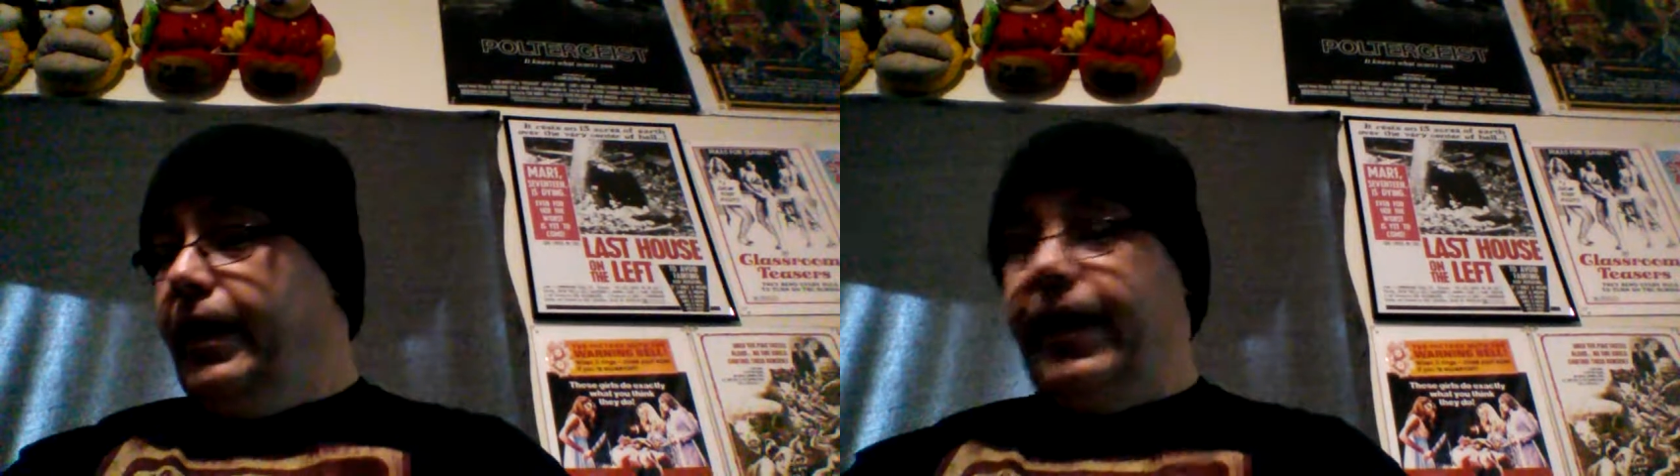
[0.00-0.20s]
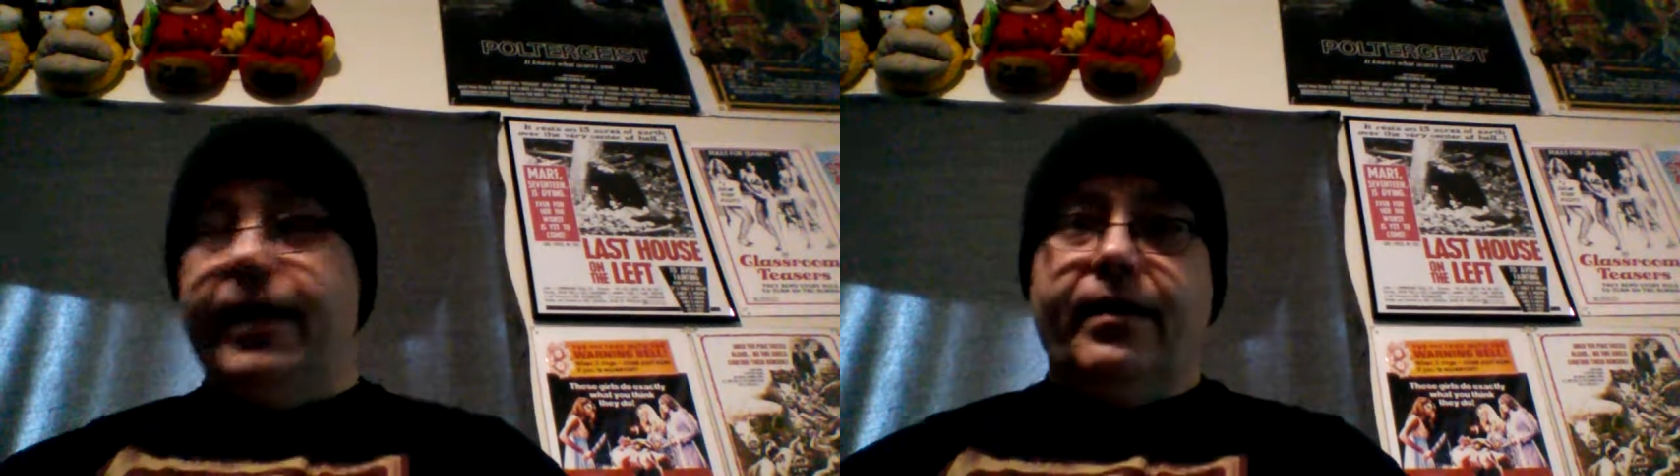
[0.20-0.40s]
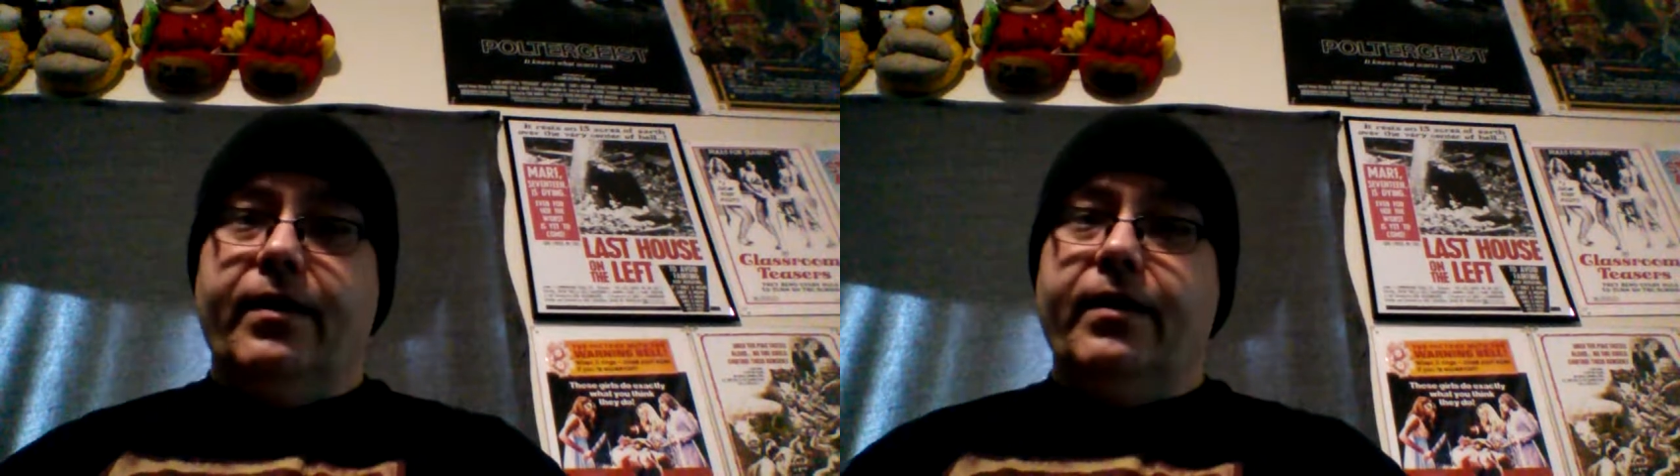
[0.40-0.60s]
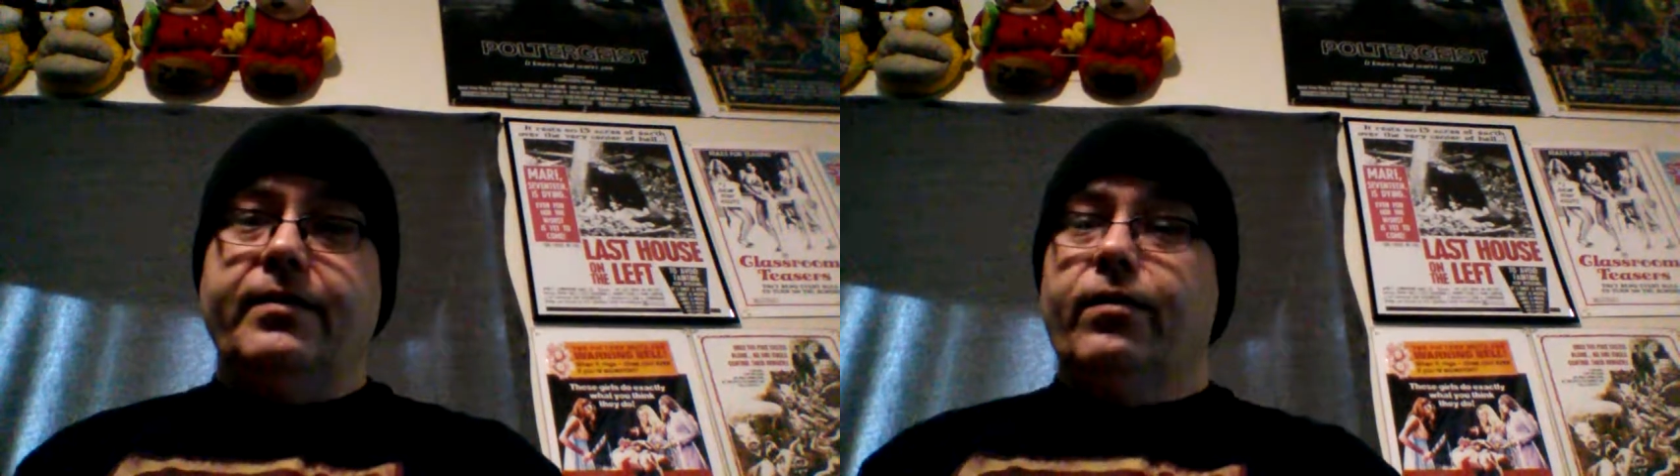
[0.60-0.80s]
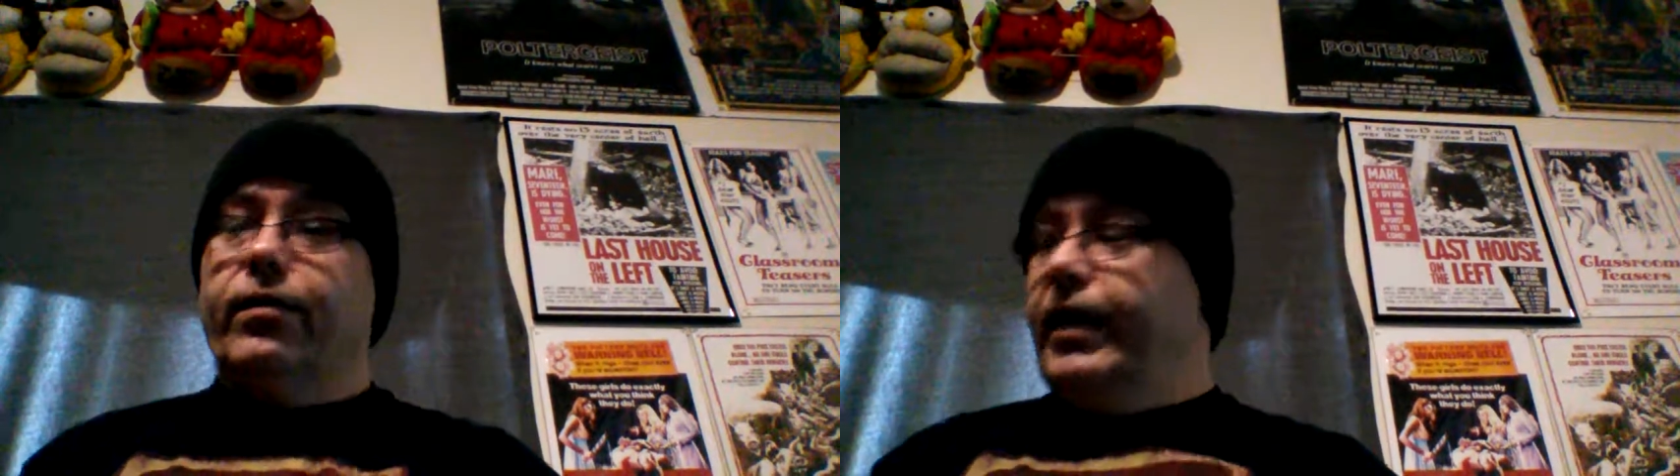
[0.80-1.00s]
And
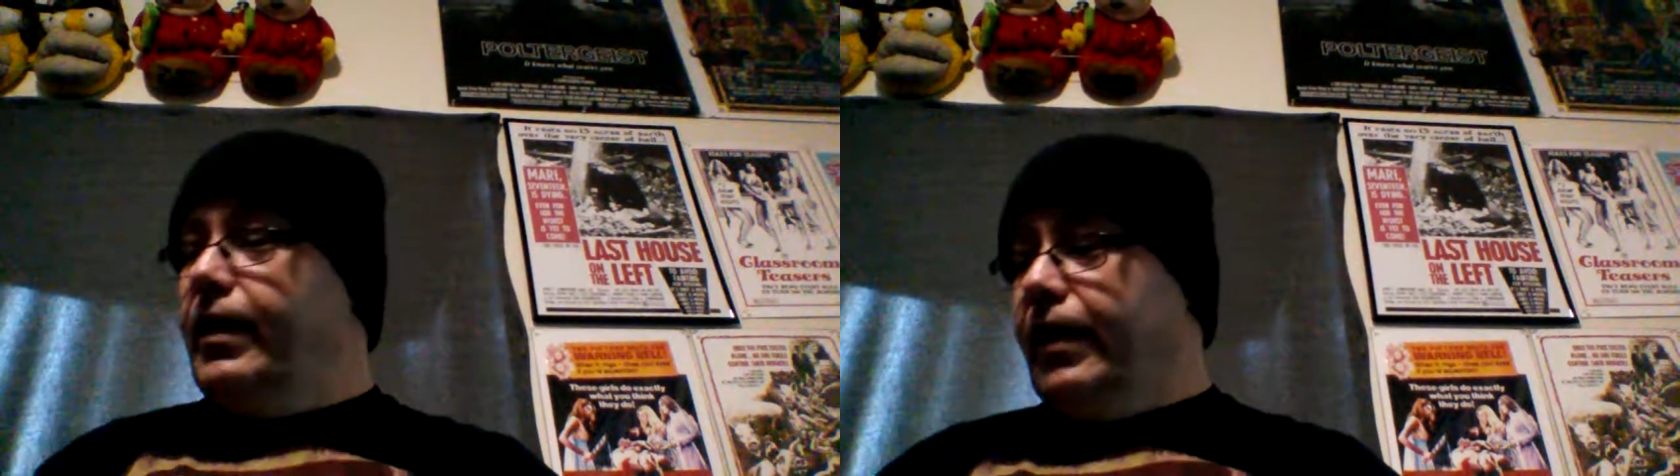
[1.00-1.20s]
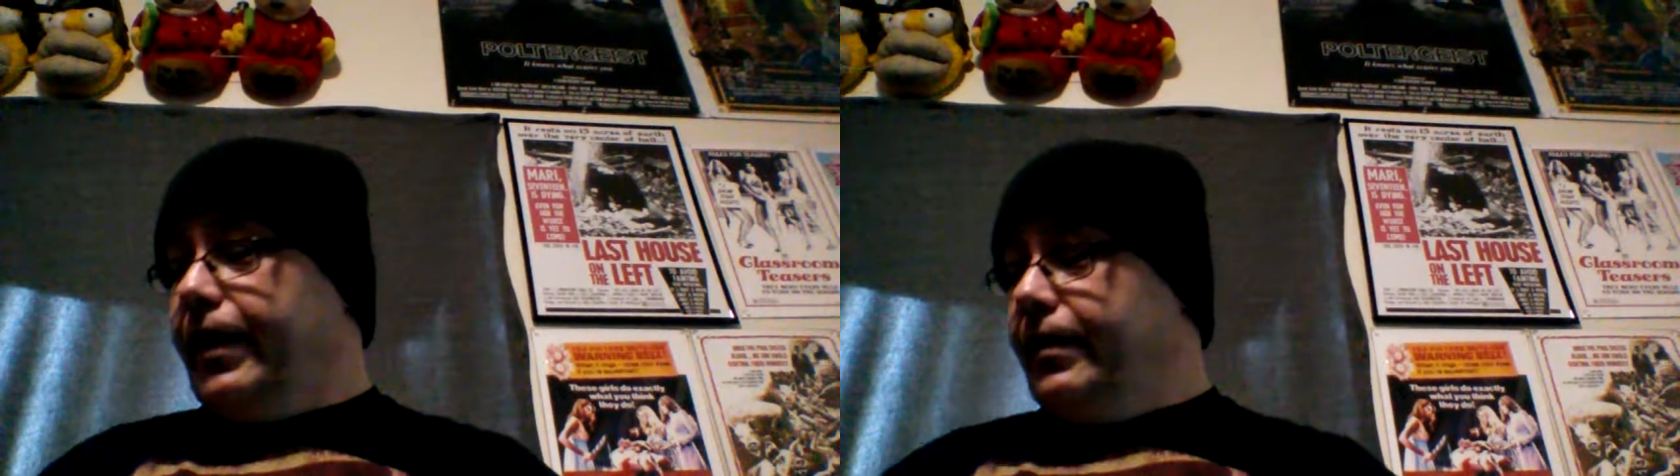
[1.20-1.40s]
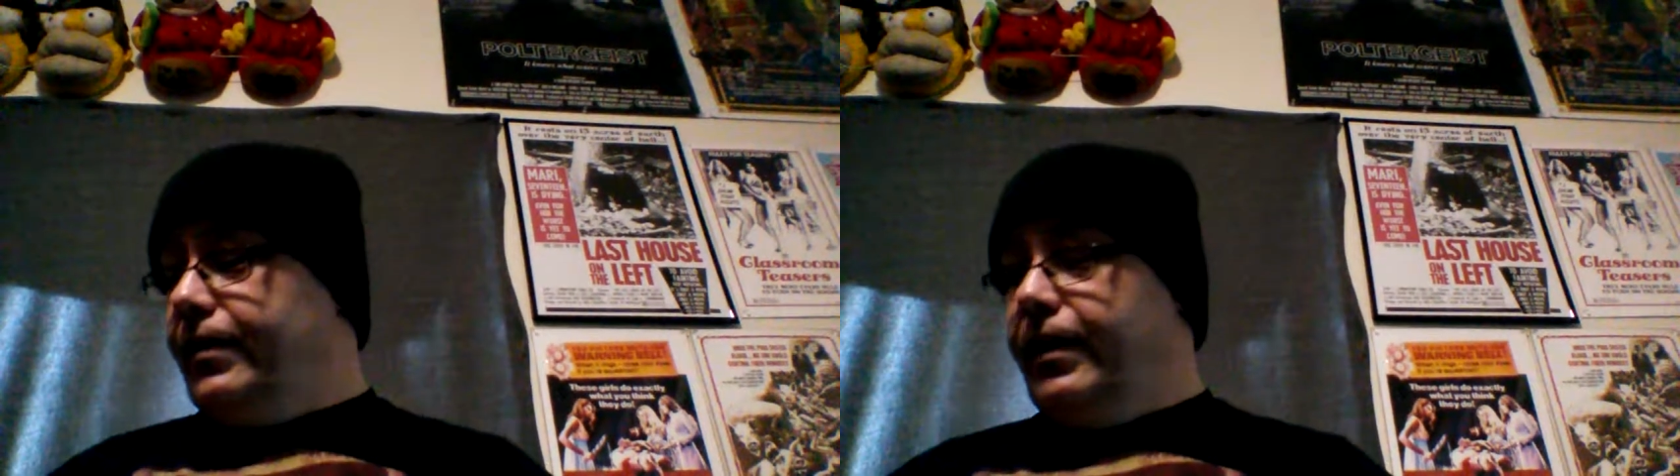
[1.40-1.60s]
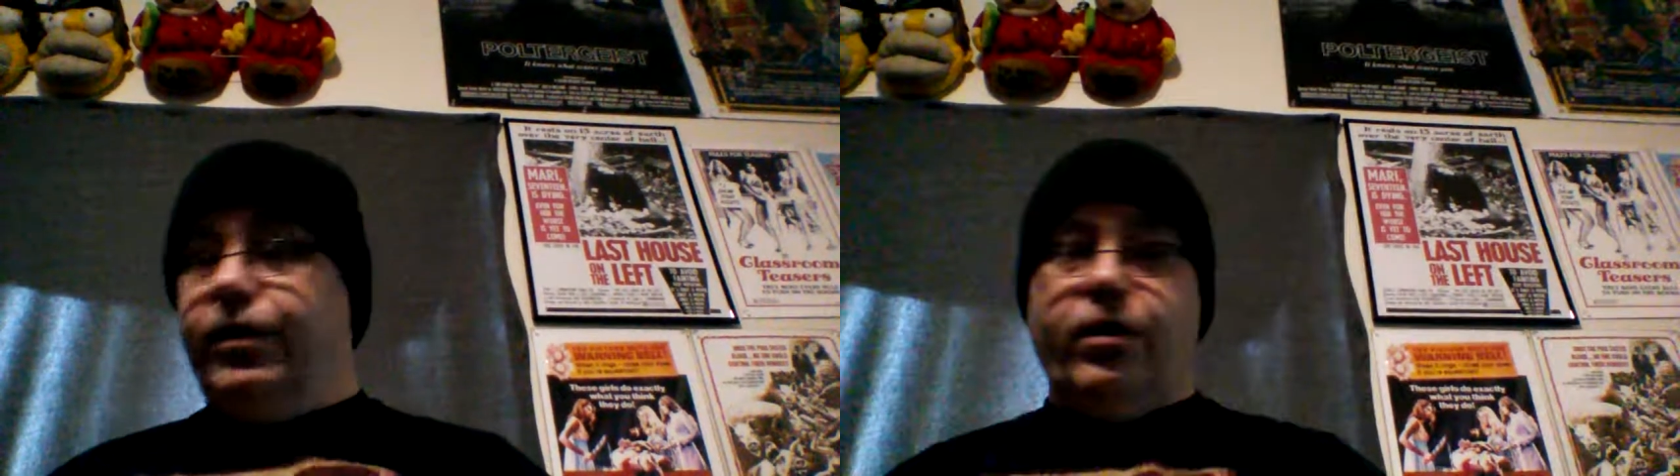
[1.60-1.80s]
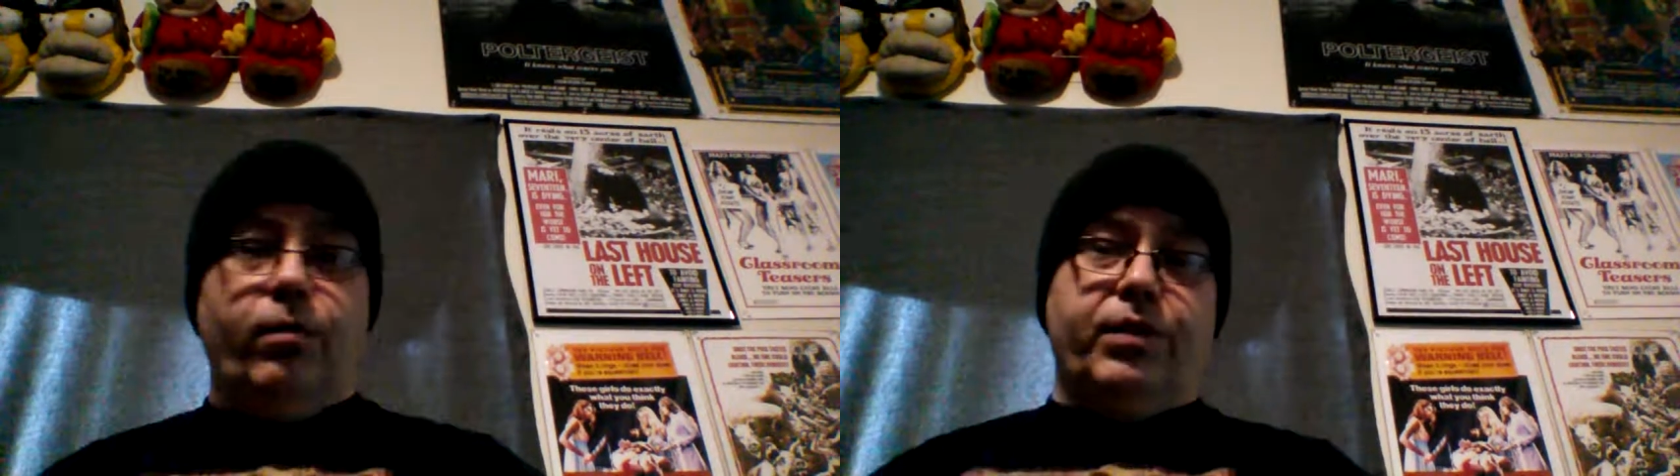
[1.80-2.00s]
until then, like I said,
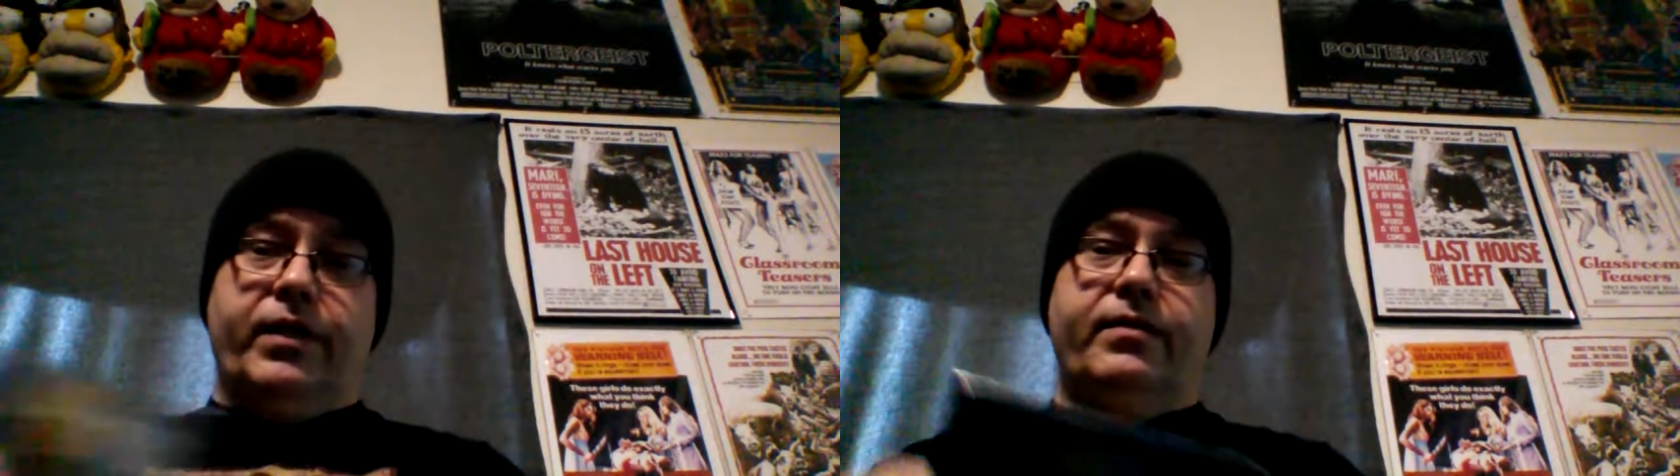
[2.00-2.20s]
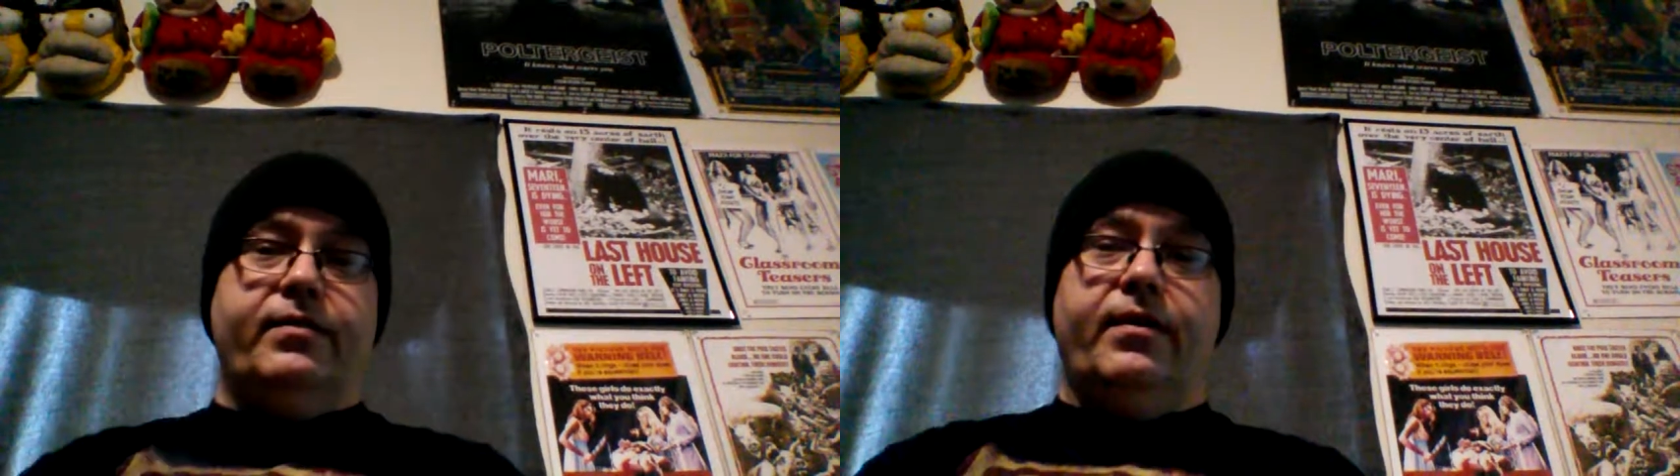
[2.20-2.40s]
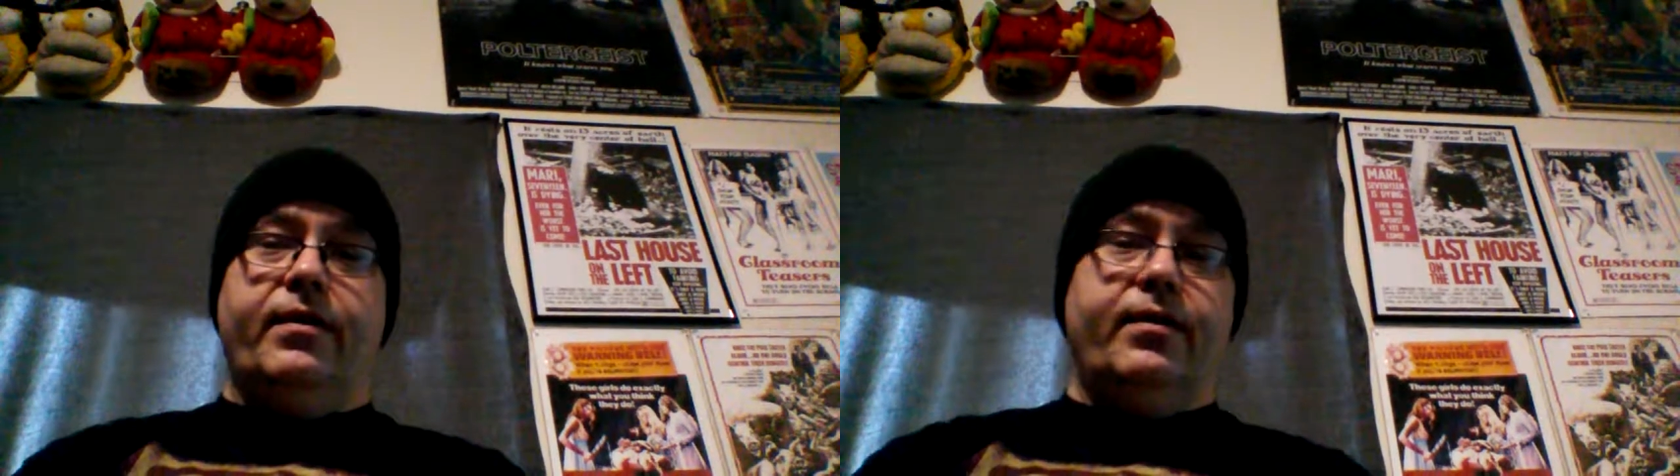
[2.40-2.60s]
please,